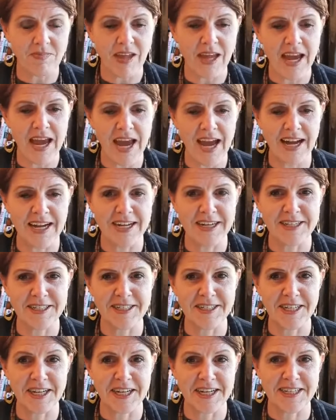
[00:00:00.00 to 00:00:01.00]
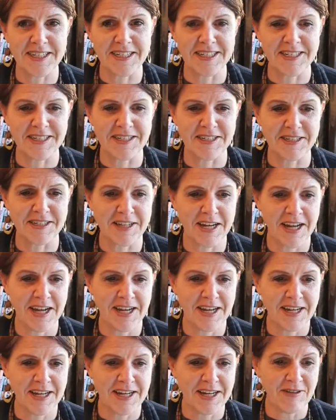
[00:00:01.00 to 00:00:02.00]
And he's
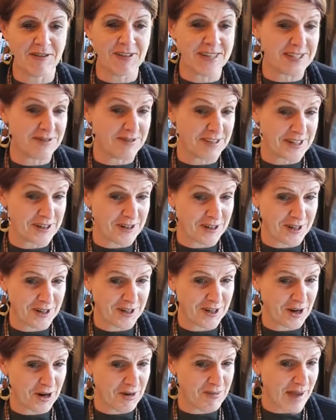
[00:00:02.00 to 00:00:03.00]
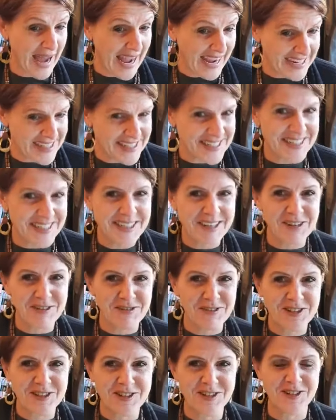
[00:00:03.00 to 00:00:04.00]
effectively not going to go back to the
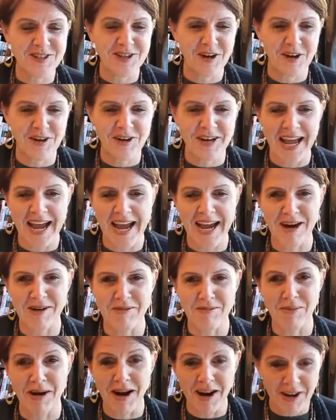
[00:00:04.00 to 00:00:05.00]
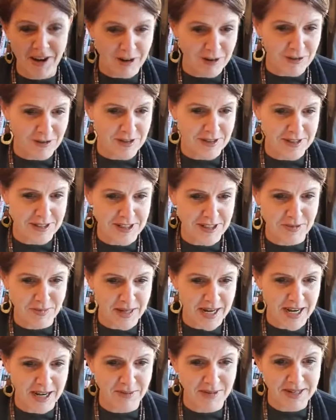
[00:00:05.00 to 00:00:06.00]
office. So now my office has
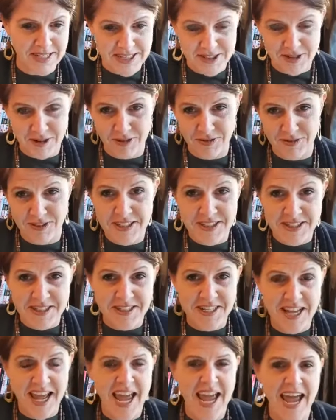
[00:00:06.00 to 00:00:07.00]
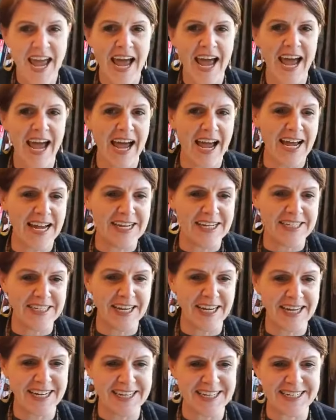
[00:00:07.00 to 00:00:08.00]
become his office, and
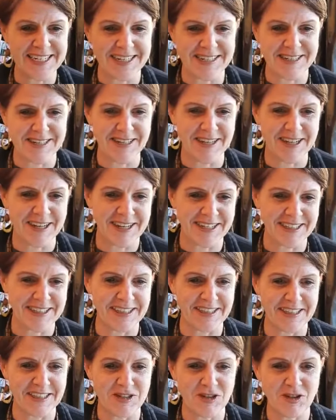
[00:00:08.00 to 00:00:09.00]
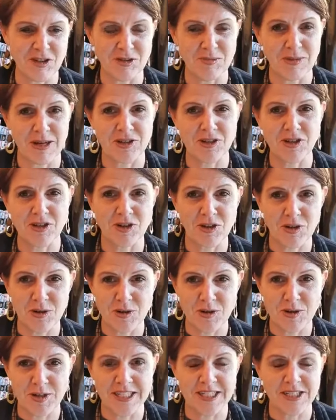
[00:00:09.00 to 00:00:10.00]
he doesn't like that there's too much
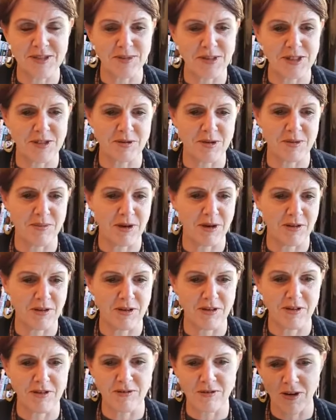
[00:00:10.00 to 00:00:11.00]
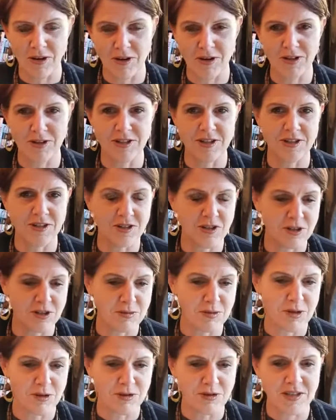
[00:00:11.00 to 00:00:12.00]
noise because we're both on the phone and Zoom
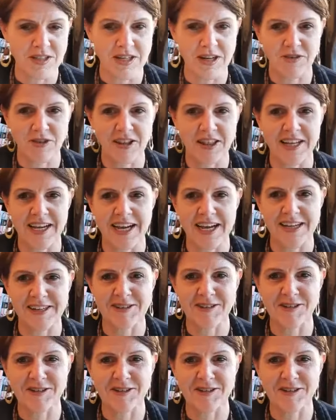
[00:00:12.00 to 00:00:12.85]
calls and everything else.